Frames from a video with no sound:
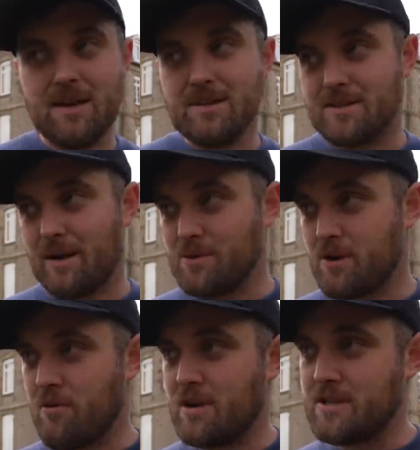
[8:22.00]
So that was a
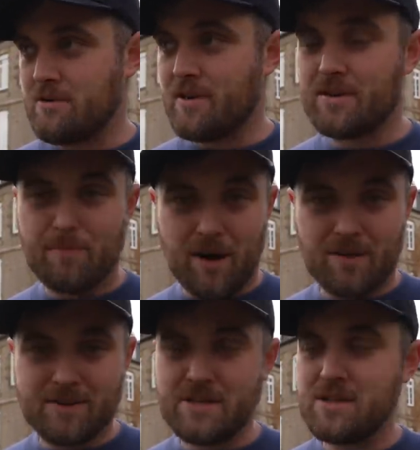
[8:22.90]
criteria they
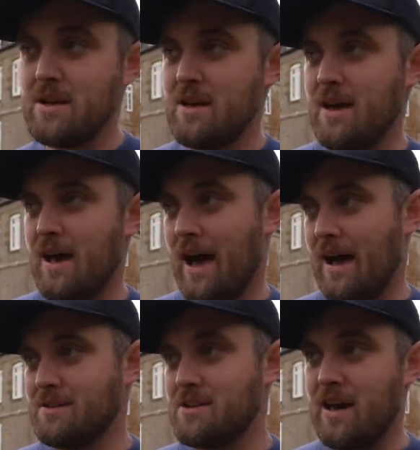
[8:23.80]
demanded.
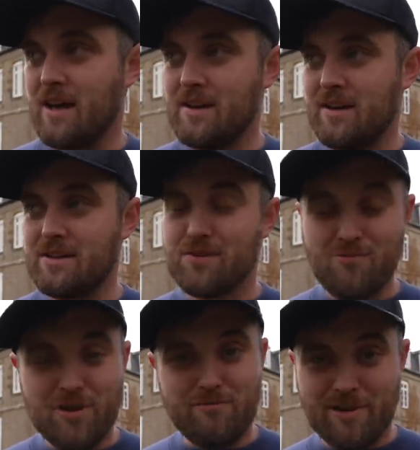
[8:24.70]
And yeah, it's a
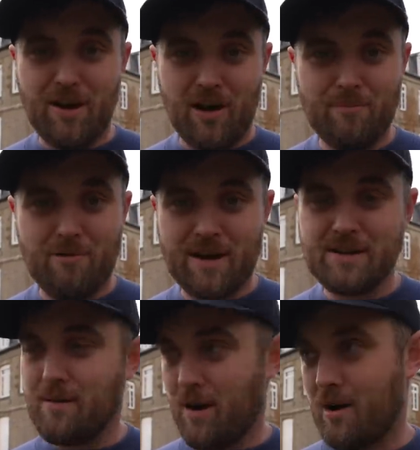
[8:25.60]
really, really high
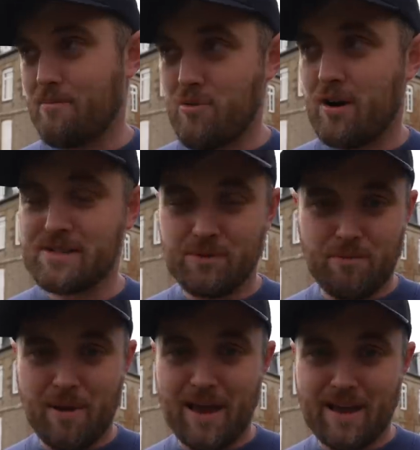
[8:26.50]
price that we're
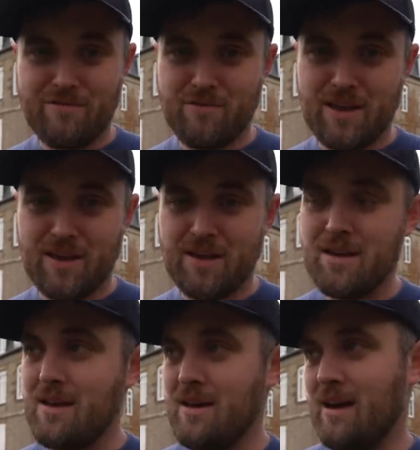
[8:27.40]
paying every year.
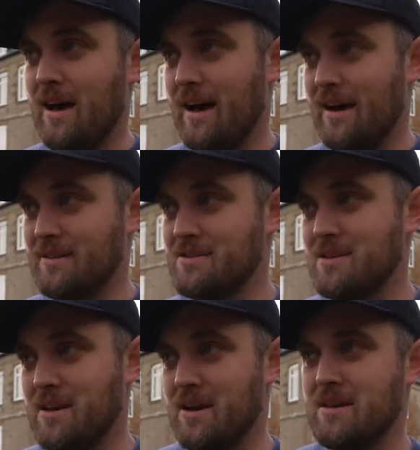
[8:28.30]
And
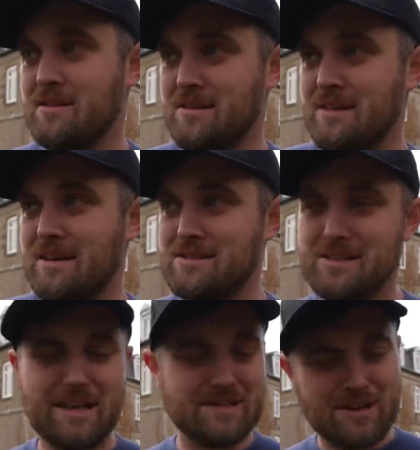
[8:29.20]
yeah, it's
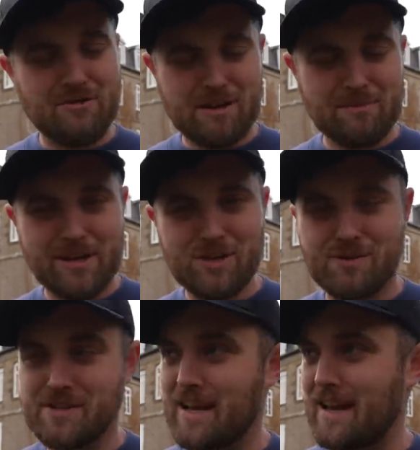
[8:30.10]
incredibly
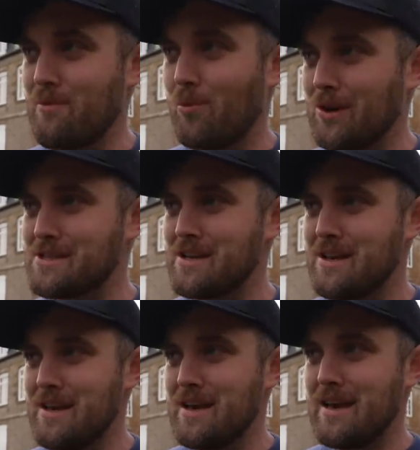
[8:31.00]
interesting. And it was
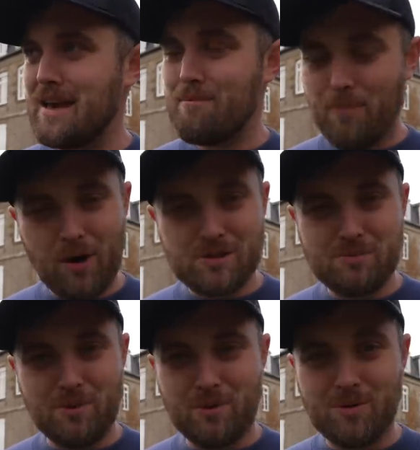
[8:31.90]

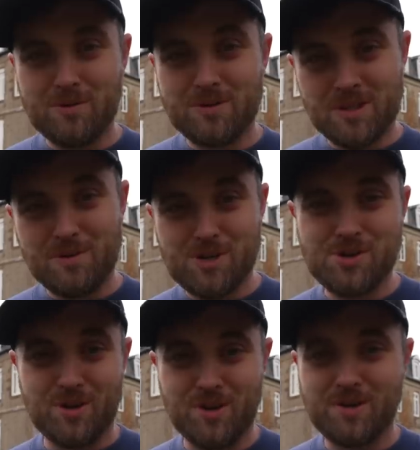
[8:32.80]
impossible to
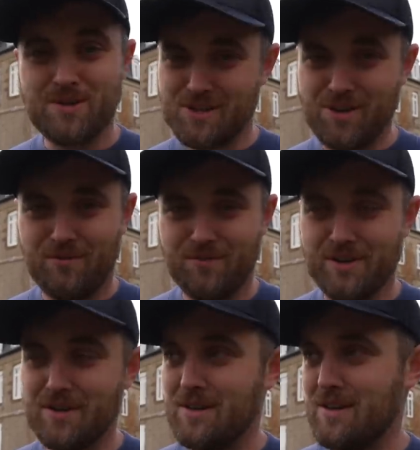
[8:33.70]
insure this convent.